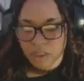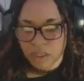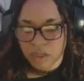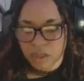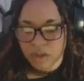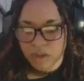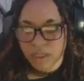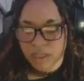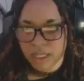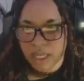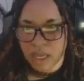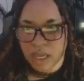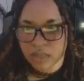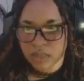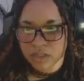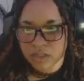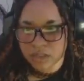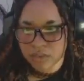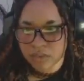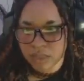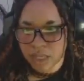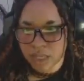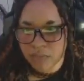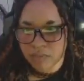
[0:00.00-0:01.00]
Okay, yeah, so
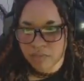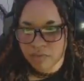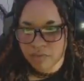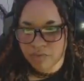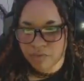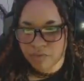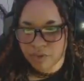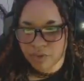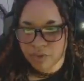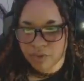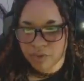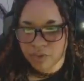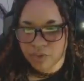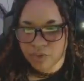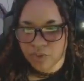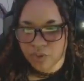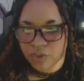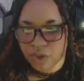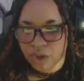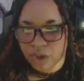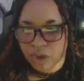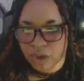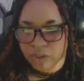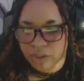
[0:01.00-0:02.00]
we have a few
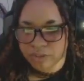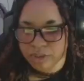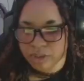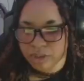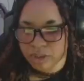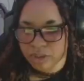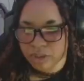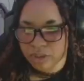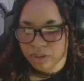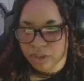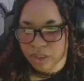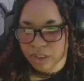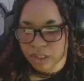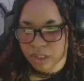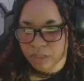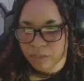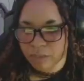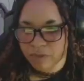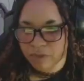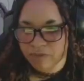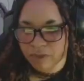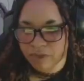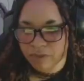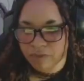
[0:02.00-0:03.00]
door options. Are they
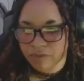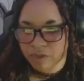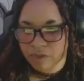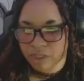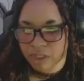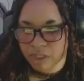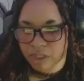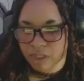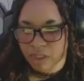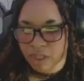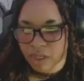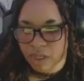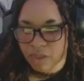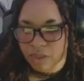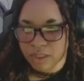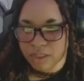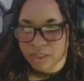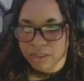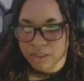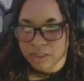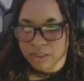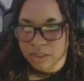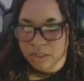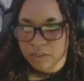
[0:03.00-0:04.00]
my favorite? No.
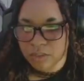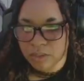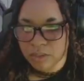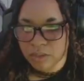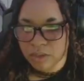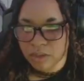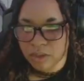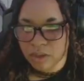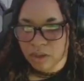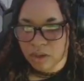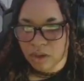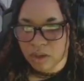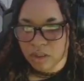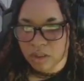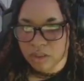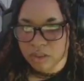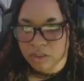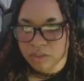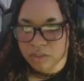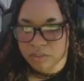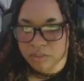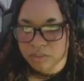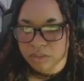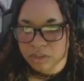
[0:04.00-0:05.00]
Let's see about the
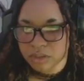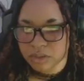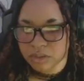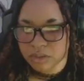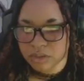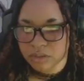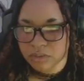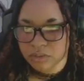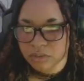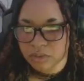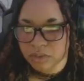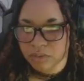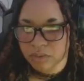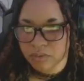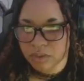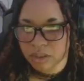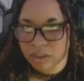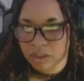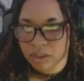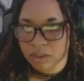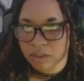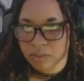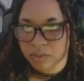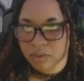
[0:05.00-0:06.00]
columns. We have a
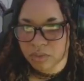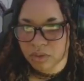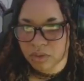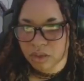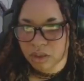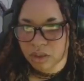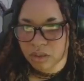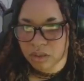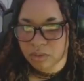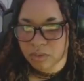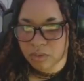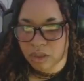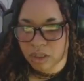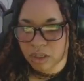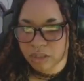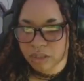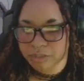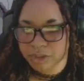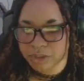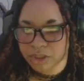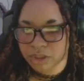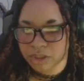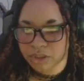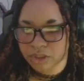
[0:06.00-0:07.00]
couple column
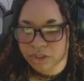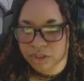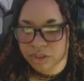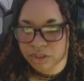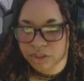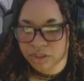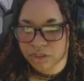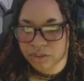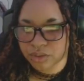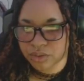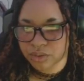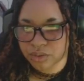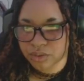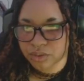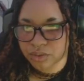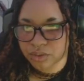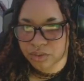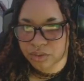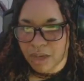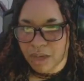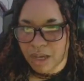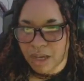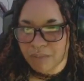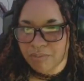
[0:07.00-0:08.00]
options too.
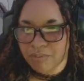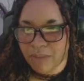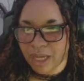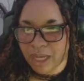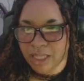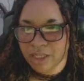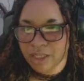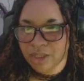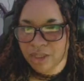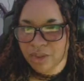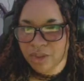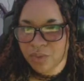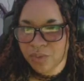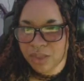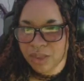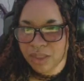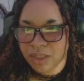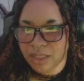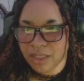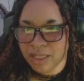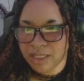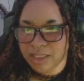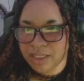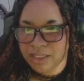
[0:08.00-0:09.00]
I might go with
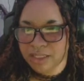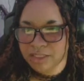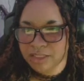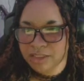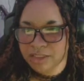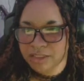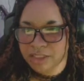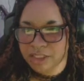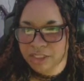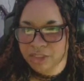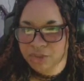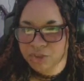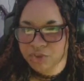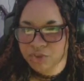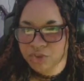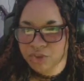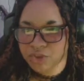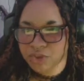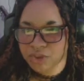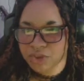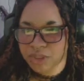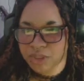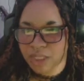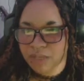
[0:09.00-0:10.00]
like an
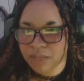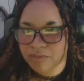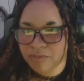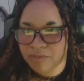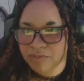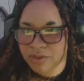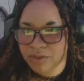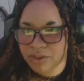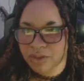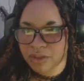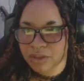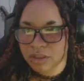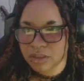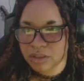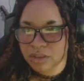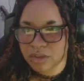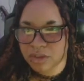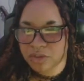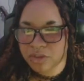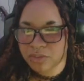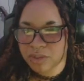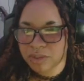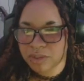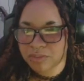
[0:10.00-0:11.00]
industrial type feel a
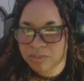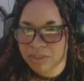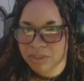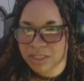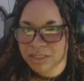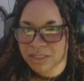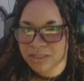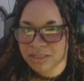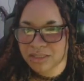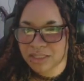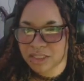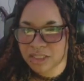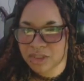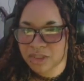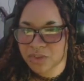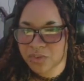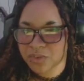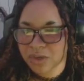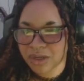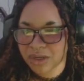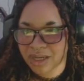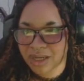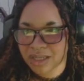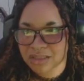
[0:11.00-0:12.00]
little bit, because Get to
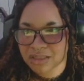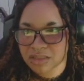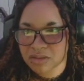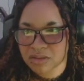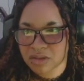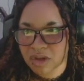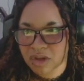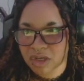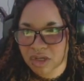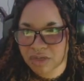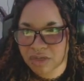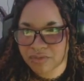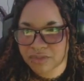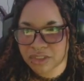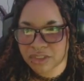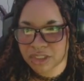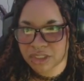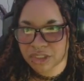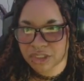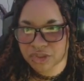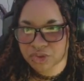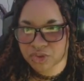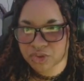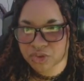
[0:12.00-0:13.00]
Work has a lot of
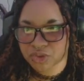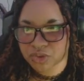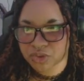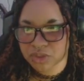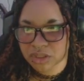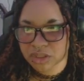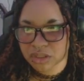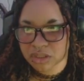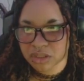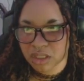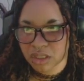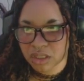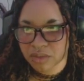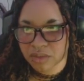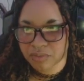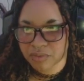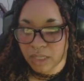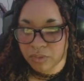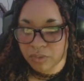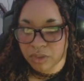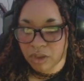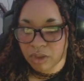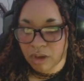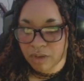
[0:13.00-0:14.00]
industrial stuff.
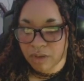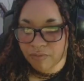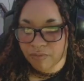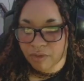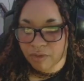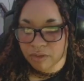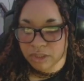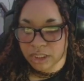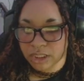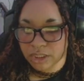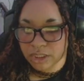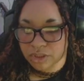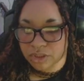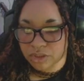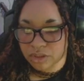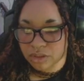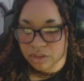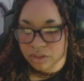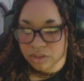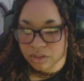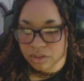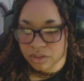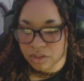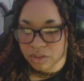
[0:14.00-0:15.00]
We don't have
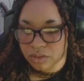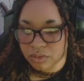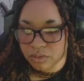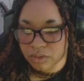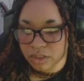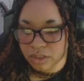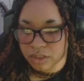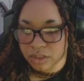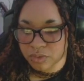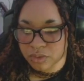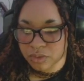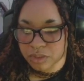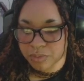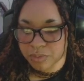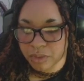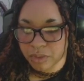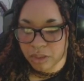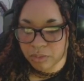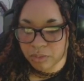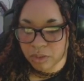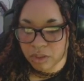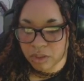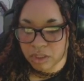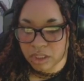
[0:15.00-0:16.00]
foundations, so that was
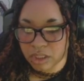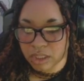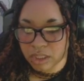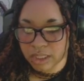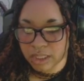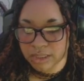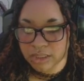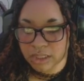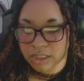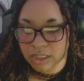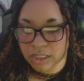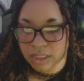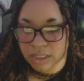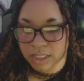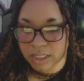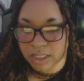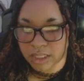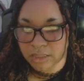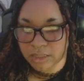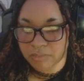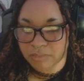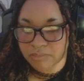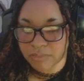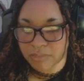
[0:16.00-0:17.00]
probably a good idea that
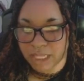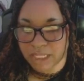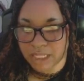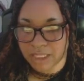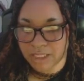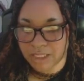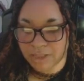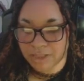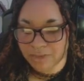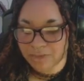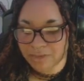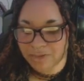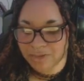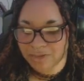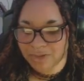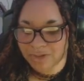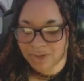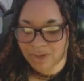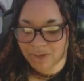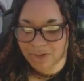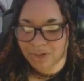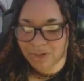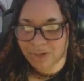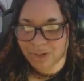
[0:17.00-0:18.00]
I made it
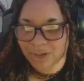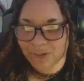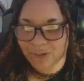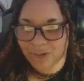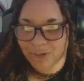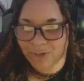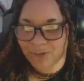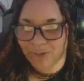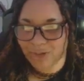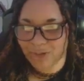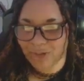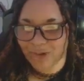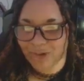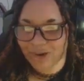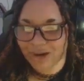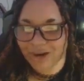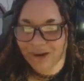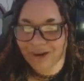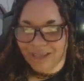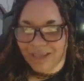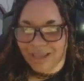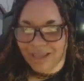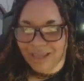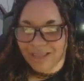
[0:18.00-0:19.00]
close to the floor.
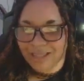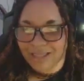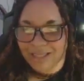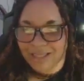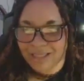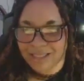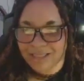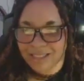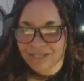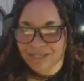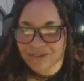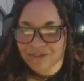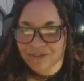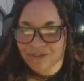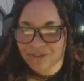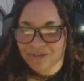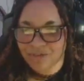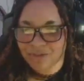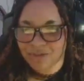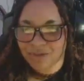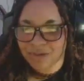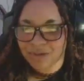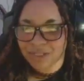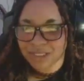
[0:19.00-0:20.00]
And then these are the
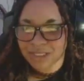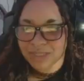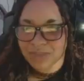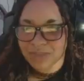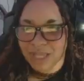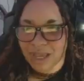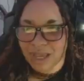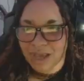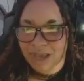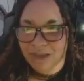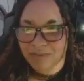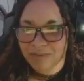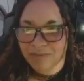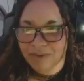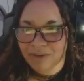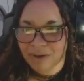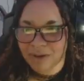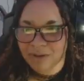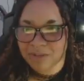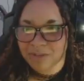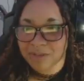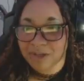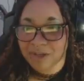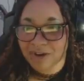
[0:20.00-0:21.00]
floorings we have. Oh
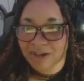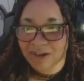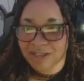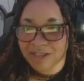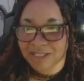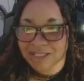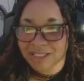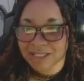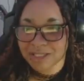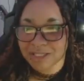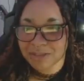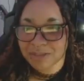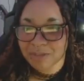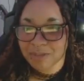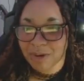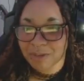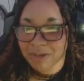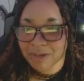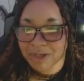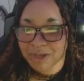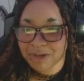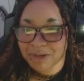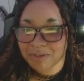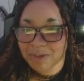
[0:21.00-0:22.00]
my god, this is
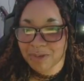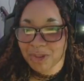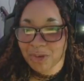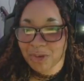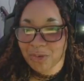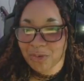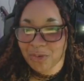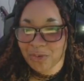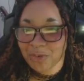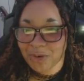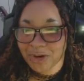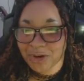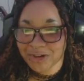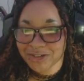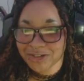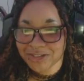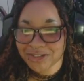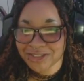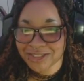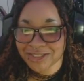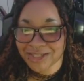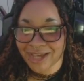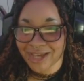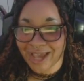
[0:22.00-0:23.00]
probably gonna be the
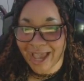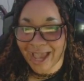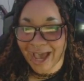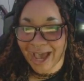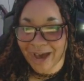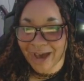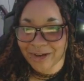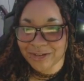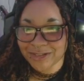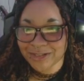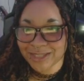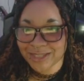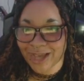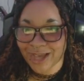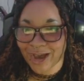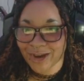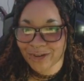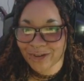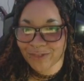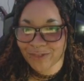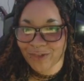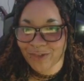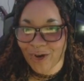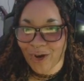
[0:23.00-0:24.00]
worst house out
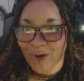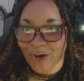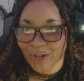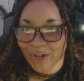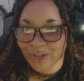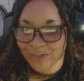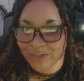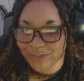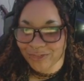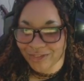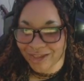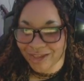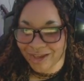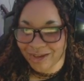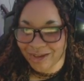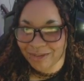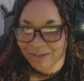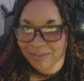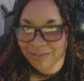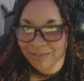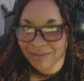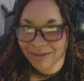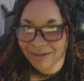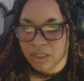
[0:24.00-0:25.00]
of all of
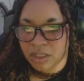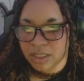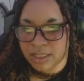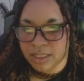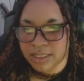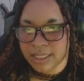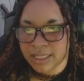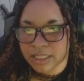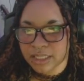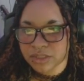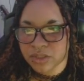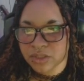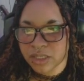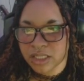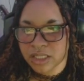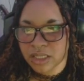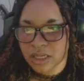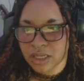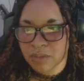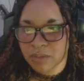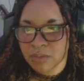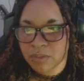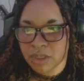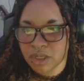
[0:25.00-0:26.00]
them. Yeah, so I think
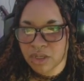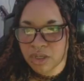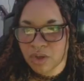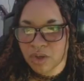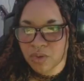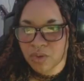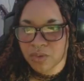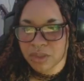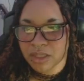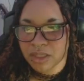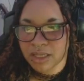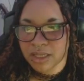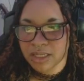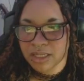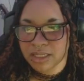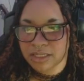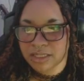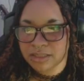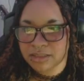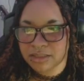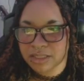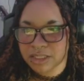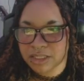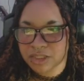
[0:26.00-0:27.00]
I'm gonna go with like an
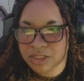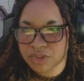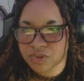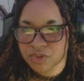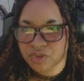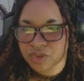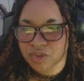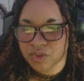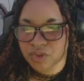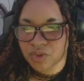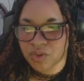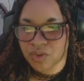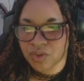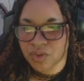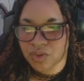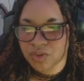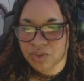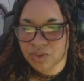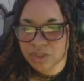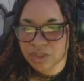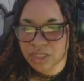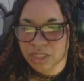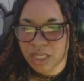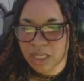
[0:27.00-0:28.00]
industrial
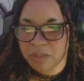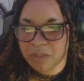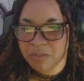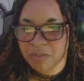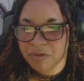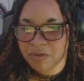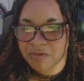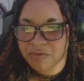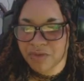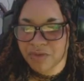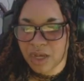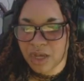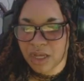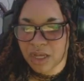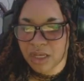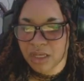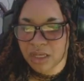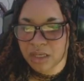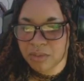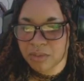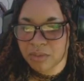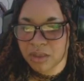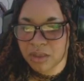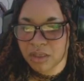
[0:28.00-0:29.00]
type of
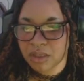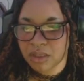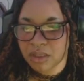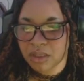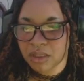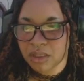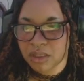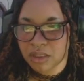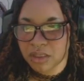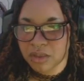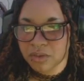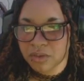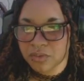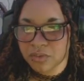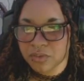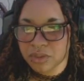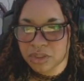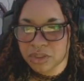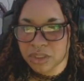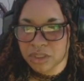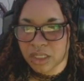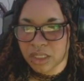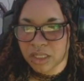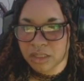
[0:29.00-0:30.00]
vibe,
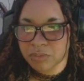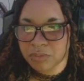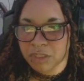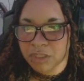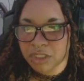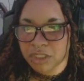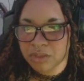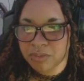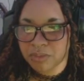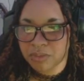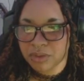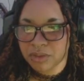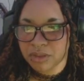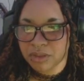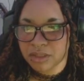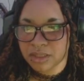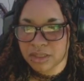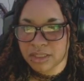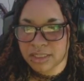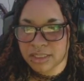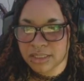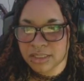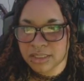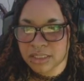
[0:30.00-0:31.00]
which I'm gonna put
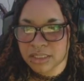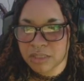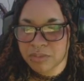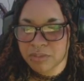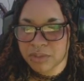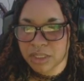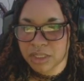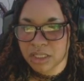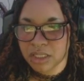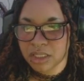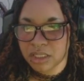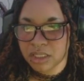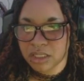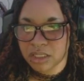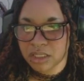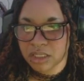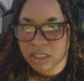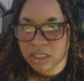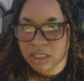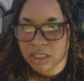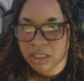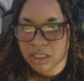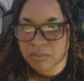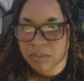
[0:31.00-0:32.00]
this up
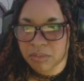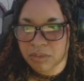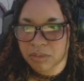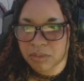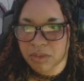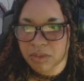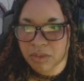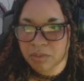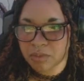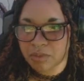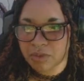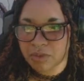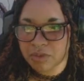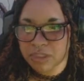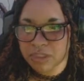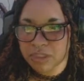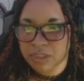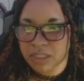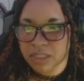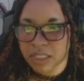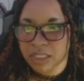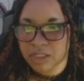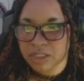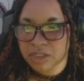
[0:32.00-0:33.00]
here, maybe on both
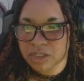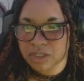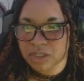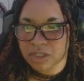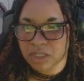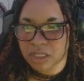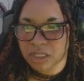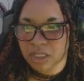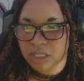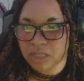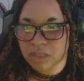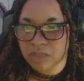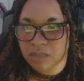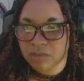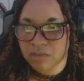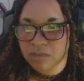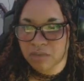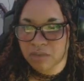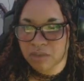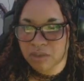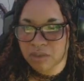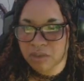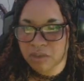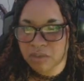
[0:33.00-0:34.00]
sides, just kind of
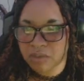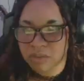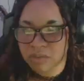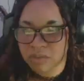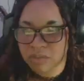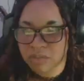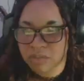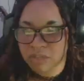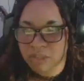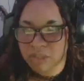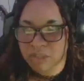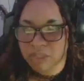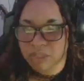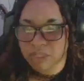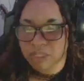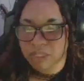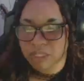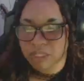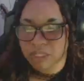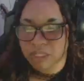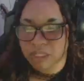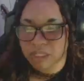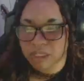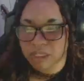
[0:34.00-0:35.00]
mirror
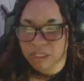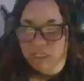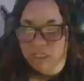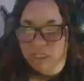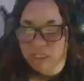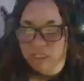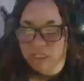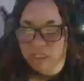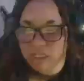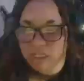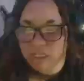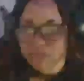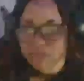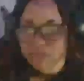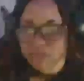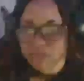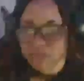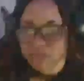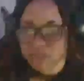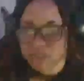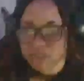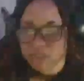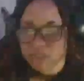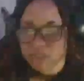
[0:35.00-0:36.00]
it. Looks kind of
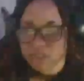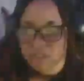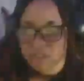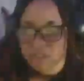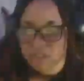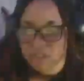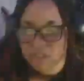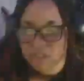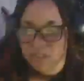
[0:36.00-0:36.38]
interesting.